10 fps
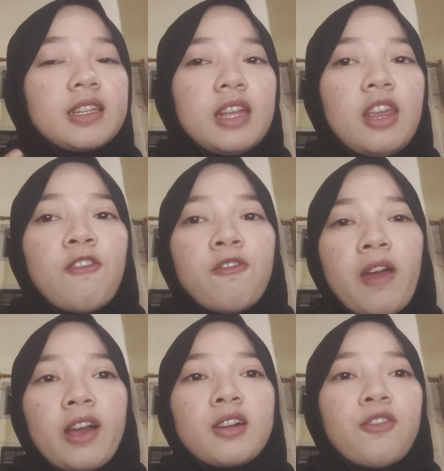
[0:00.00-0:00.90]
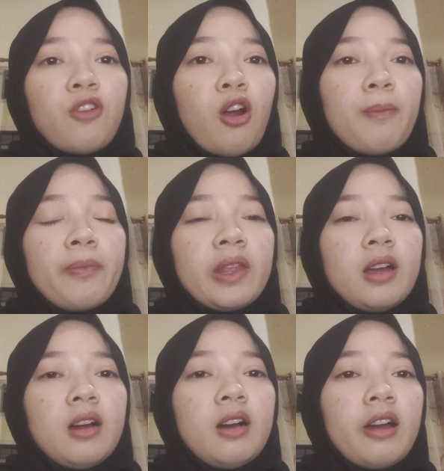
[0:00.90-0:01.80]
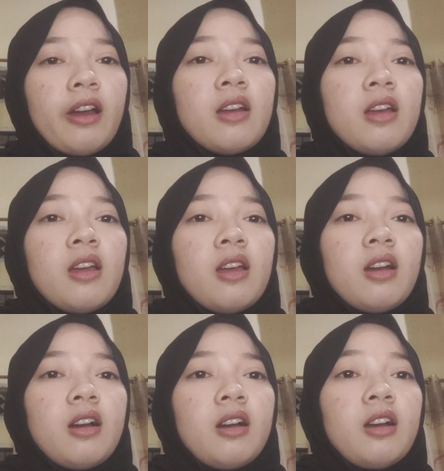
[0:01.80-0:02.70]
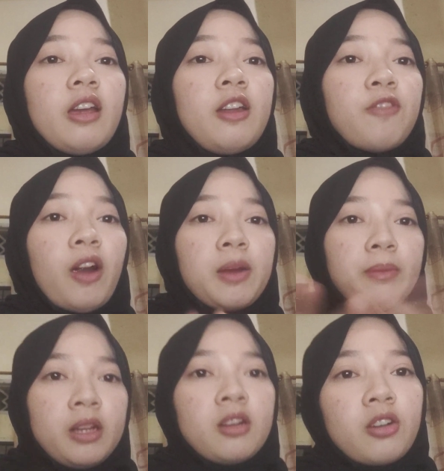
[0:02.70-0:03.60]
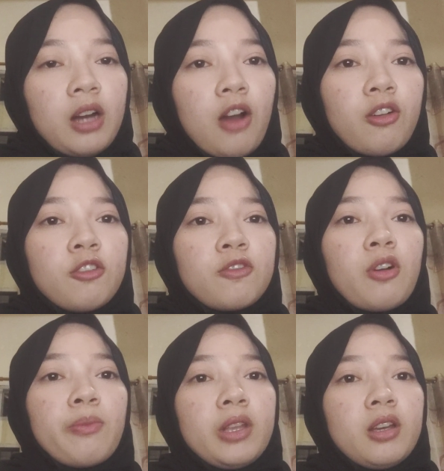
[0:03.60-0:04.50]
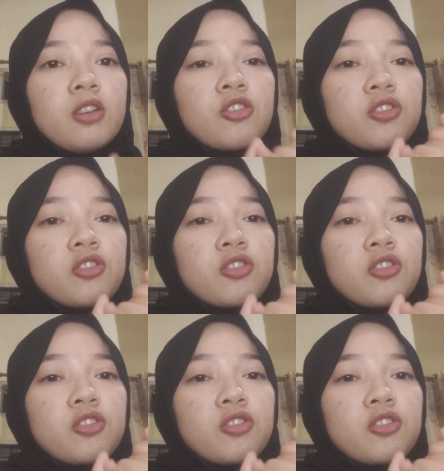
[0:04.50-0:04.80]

the effect from environment around, from the